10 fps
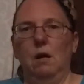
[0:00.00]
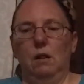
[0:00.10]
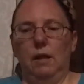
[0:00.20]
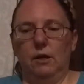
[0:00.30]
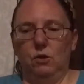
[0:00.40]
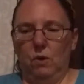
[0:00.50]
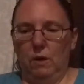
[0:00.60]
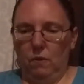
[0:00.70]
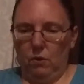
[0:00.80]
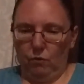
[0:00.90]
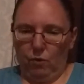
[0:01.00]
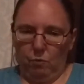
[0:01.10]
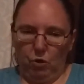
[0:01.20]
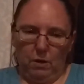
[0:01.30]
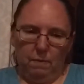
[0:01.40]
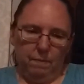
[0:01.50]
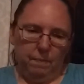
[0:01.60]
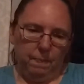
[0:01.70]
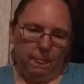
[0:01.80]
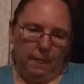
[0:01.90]
link to it in the description.
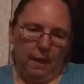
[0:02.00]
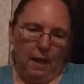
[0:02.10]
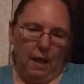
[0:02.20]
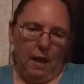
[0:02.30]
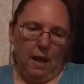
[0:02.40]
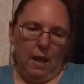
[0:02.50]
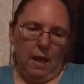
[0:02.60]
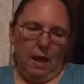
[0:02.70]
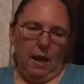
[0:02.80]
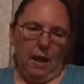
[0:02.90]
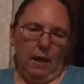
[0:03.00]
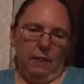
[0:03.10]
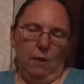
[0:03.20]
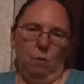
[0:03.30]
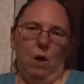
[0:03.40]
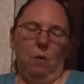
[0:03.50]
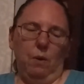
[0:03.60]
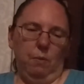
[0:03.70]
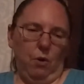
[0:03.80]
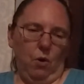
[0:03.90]
And then while
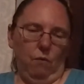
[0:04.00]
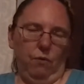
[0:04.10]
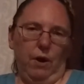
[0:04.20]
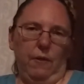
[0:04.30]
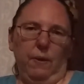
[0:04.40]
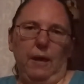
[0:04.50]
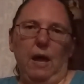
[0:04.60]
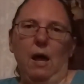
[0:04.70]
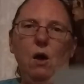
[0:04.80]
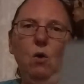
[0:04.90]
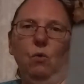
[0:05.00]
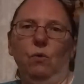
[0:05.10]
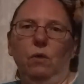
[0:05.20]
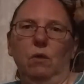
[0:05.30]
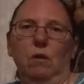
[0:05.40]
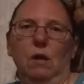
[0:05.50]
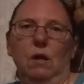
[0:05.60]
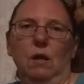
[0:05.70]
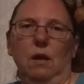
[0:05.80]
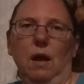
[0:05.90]
we were over at the coast,
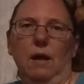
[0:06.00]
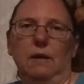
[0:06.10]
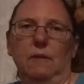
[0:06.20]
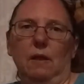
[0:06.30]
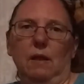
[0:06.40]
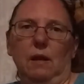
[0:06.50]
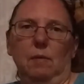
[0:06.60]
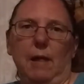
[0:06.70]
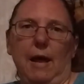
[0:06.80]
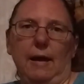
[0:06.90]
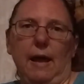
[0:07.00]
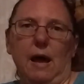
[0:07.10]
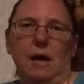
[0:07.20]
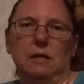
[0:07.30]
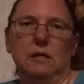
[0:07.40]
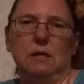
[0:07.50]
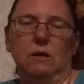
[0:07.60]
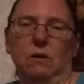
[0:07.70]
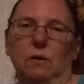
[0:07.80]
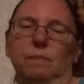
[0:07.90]
I did this little black cat.
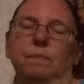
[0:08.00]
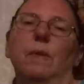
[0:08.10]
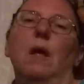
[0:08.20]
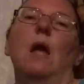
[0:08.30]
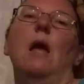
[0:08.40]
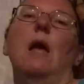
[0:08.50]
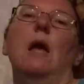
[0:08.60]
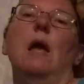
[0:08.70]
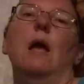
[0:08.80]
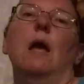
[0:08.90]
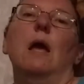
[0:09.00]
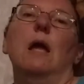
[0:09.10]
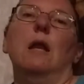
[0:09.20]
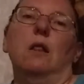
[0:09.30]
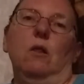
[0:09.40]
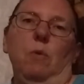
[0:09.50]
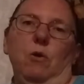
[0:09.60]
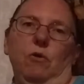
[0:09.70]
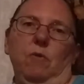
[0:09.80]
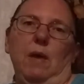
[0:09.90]
Her, it is
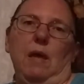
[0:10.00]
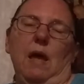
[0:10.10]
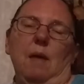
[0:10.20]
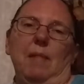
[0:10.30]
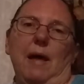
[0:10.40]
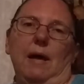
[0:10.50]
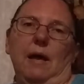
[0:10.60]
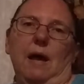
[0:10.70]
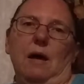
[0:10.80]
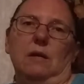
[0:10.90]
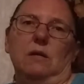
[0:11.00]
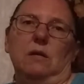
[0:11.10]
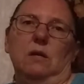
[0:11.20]
supposed to be a black cat